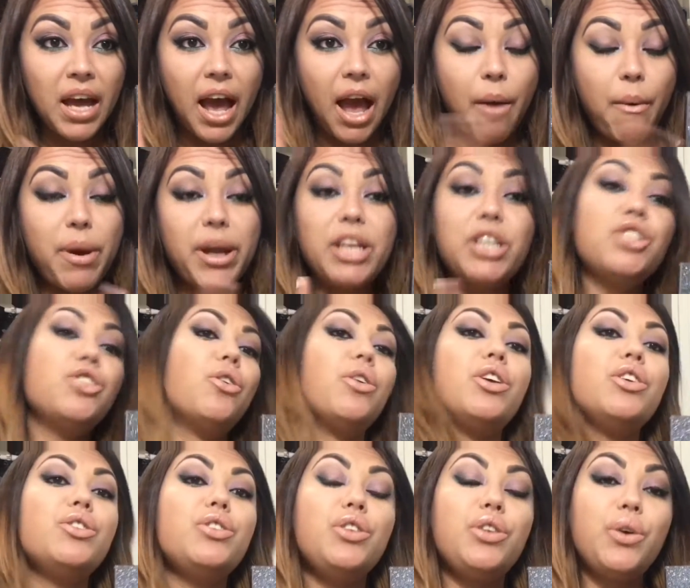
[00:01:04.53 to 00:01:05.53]
I already showed
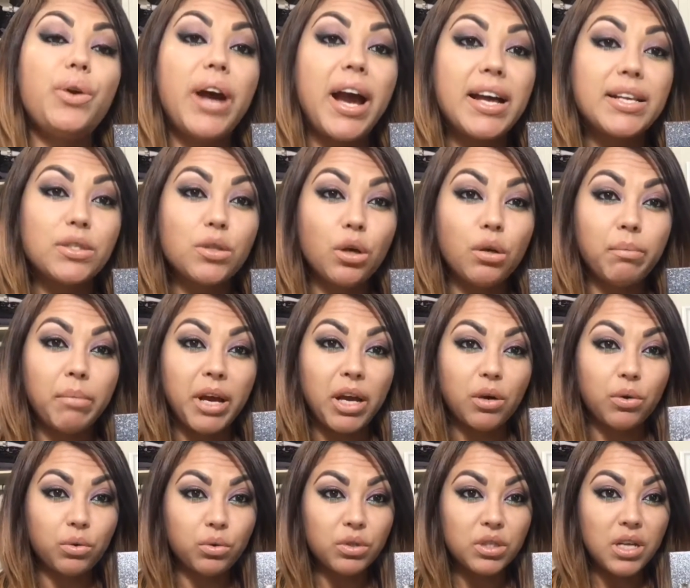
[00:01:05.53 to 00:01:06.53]
it to you guys on my
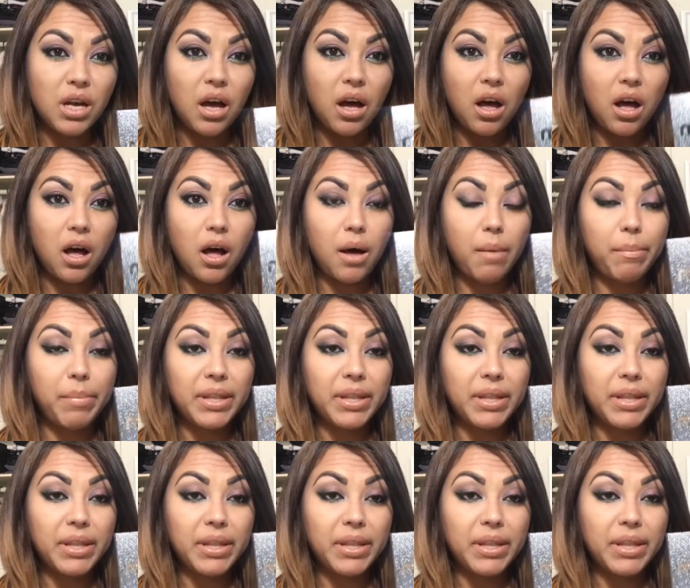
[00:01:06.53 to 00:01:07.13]
Ulta haul,